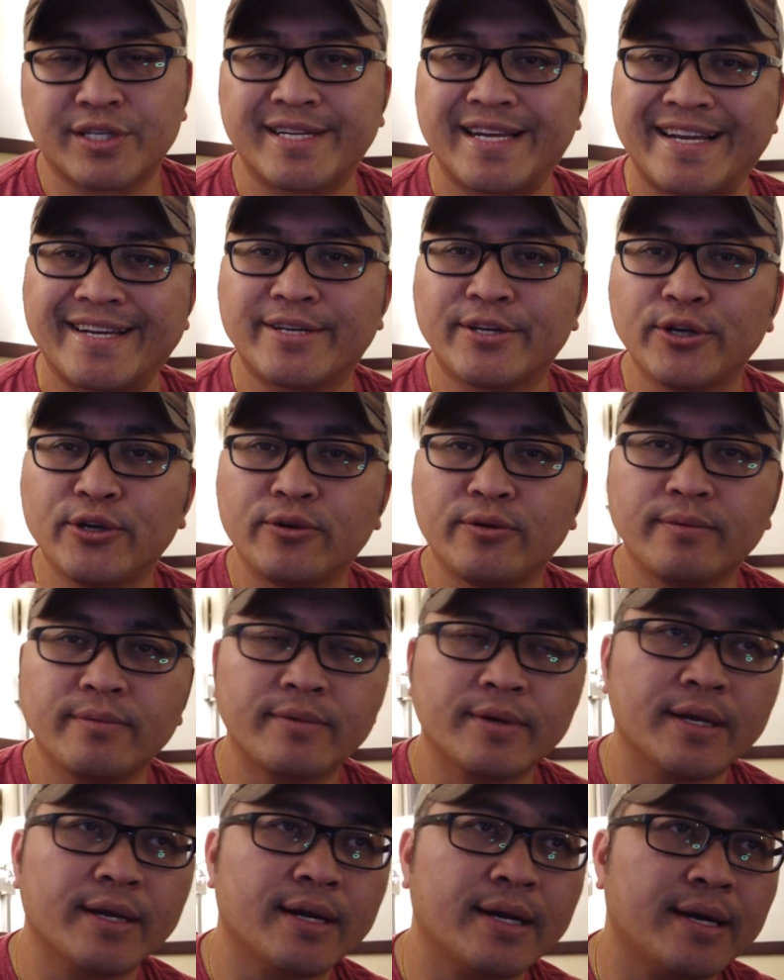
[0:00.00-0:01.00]
But stay
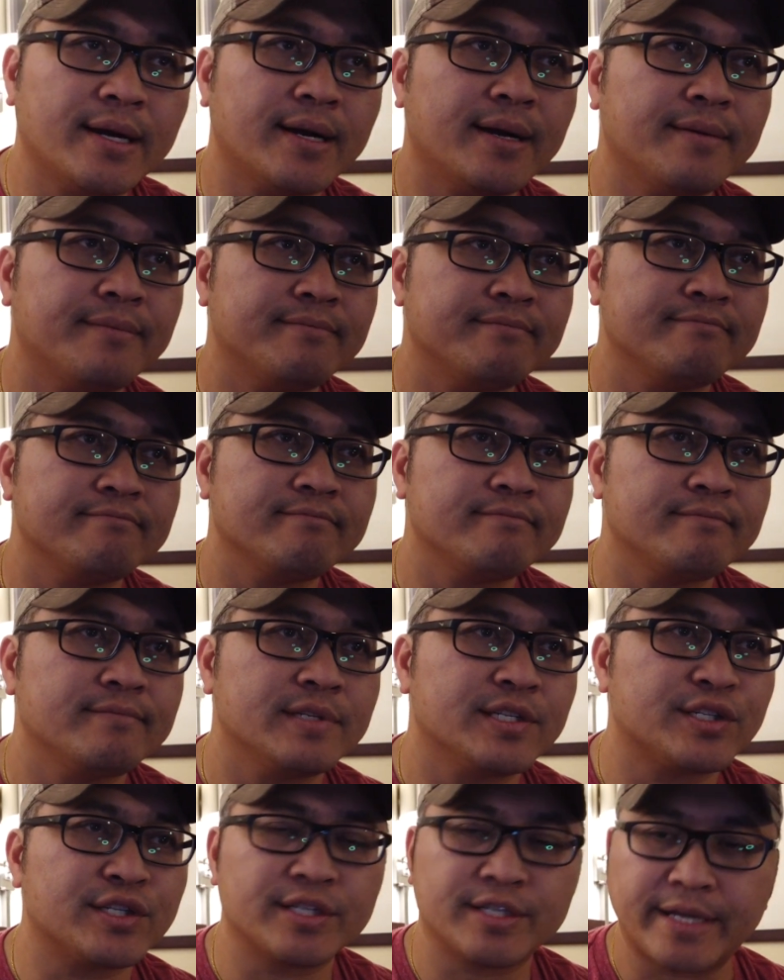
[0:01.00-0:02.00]
tuned.
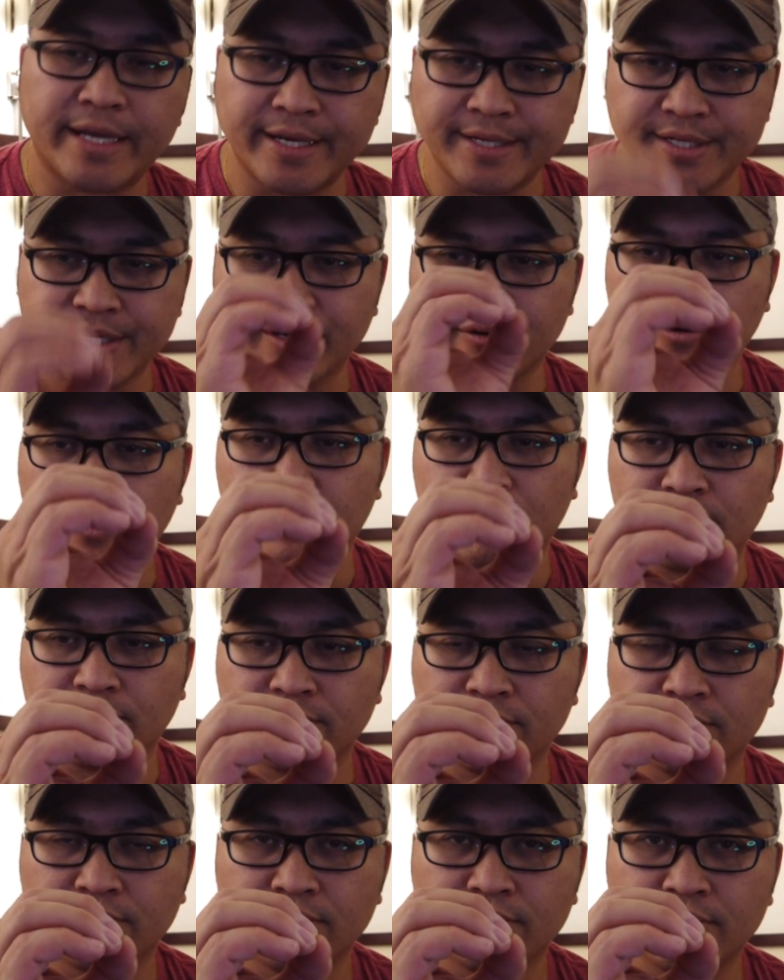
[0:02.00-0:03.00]
This is day
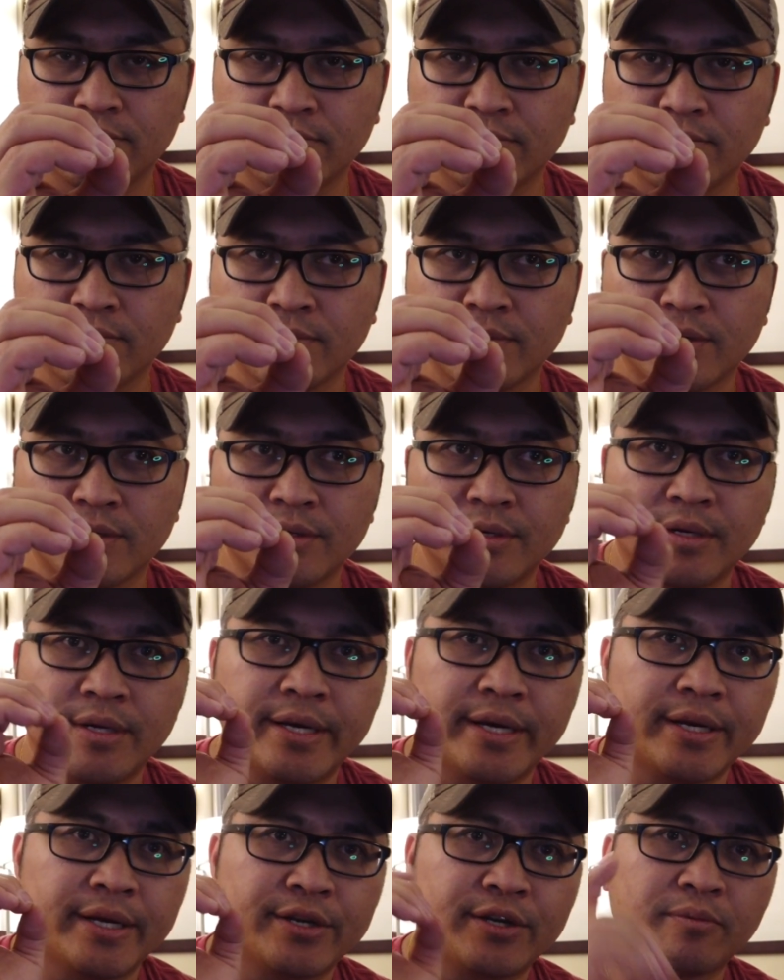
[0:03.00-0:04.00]
0,
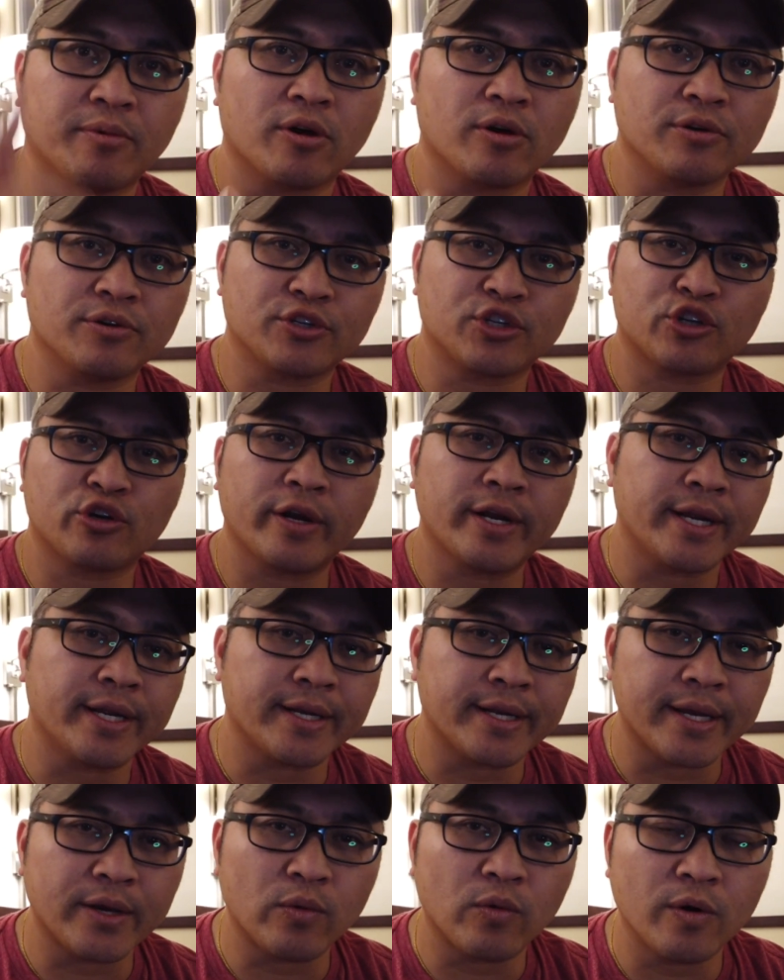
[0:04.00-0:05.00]
and then tomorrow is
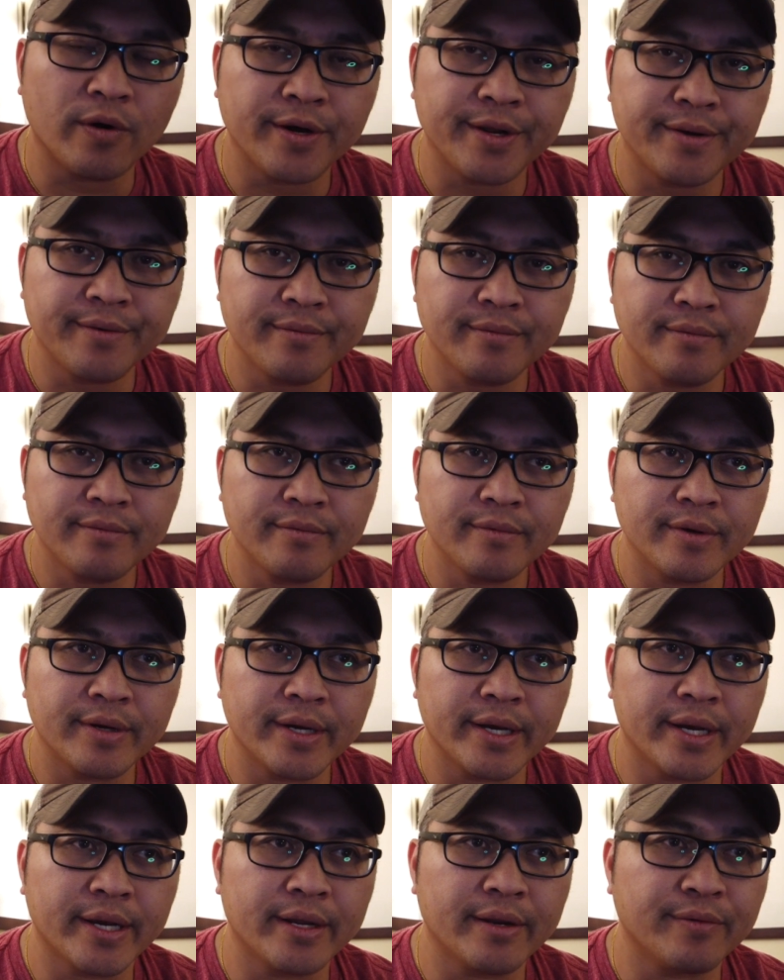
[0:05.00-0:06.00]
training day 1,
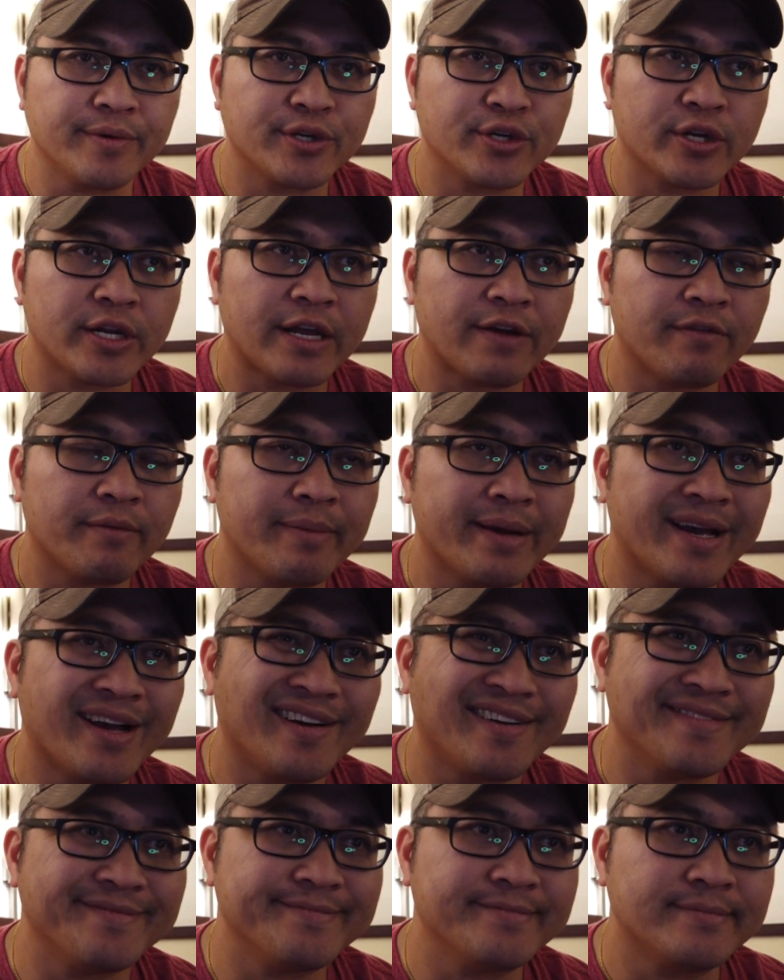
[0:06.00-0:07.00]
and then we should have
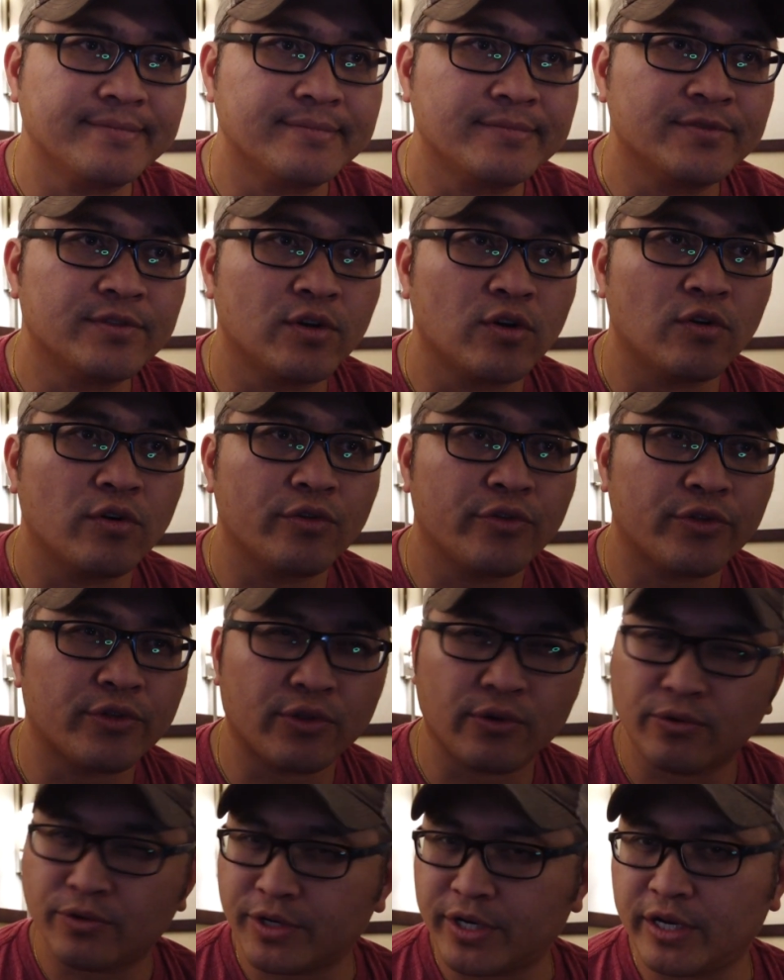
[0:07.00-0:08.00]
about
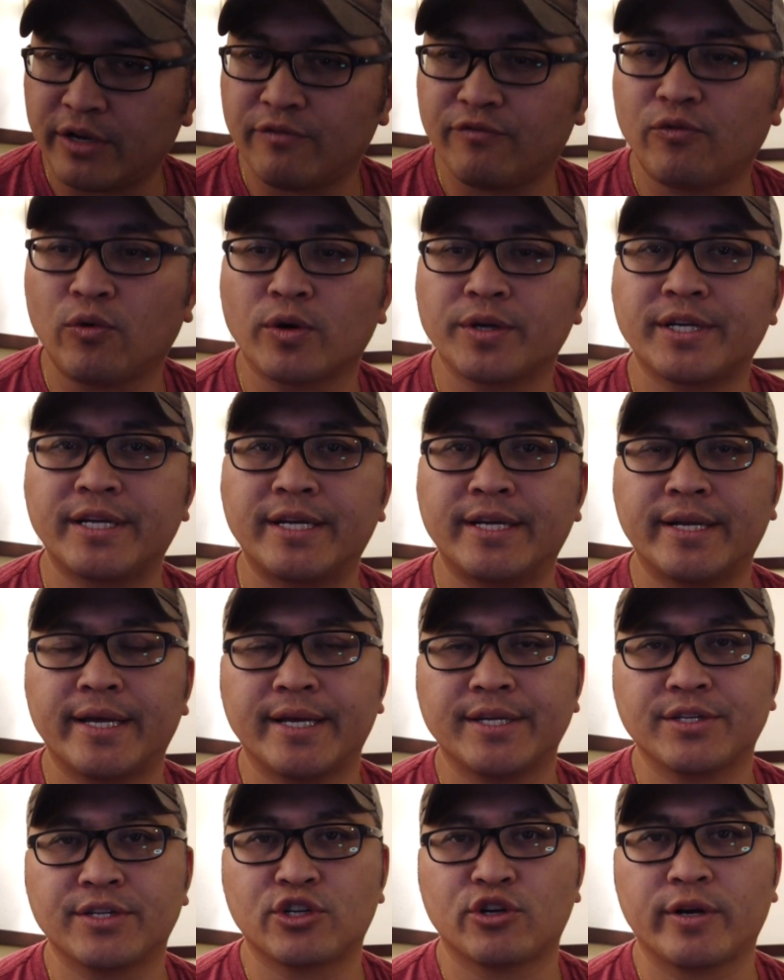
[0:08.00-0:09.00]

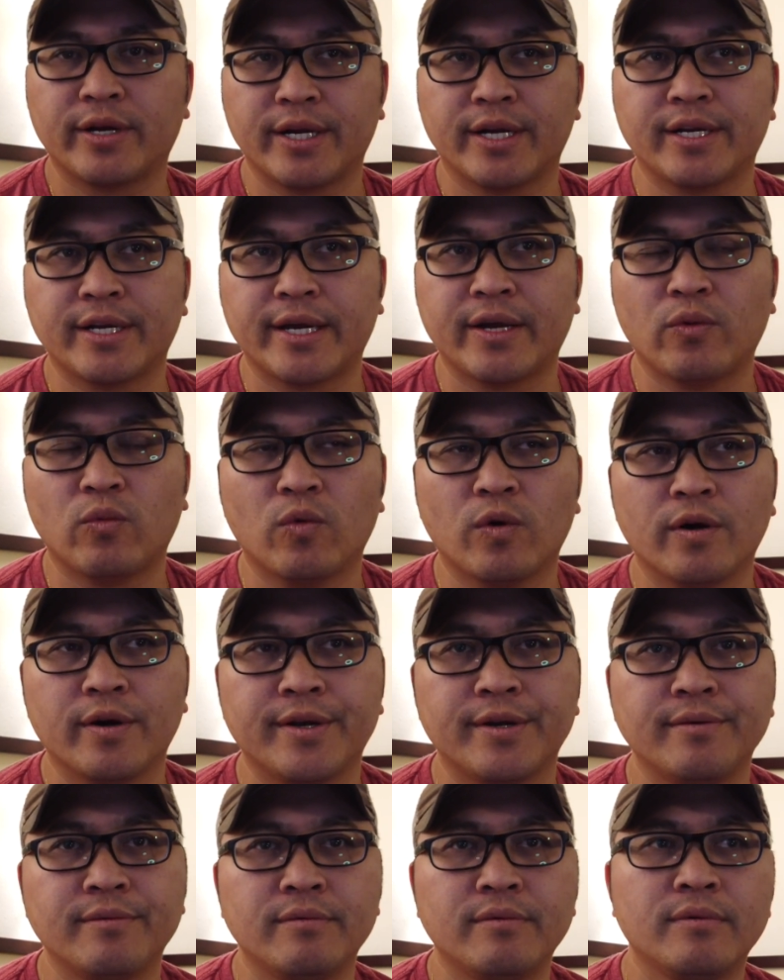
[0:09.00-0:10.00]
13-14 days of training day
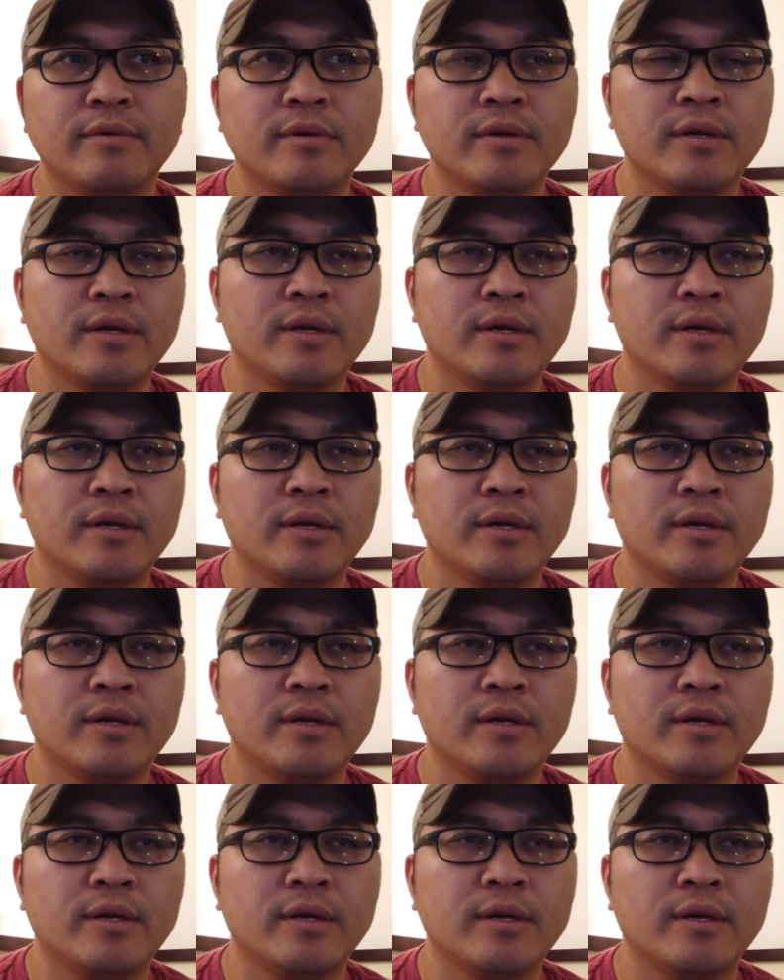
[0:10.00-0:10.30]
1,